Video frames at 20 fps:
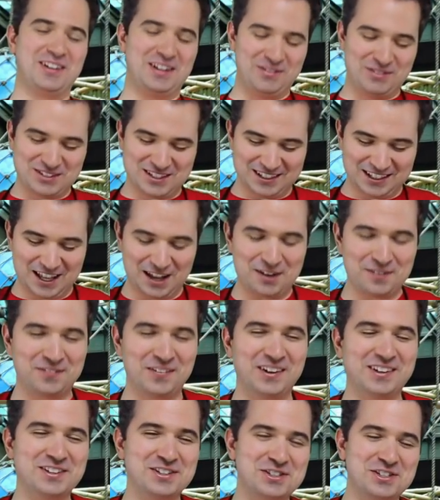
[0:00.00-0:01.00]
It was a lot of
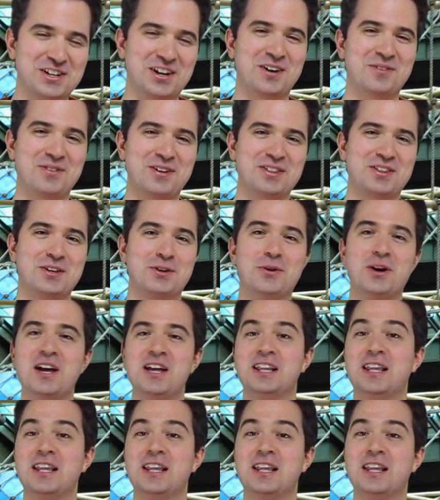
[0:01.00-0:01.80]
fun to share it with you.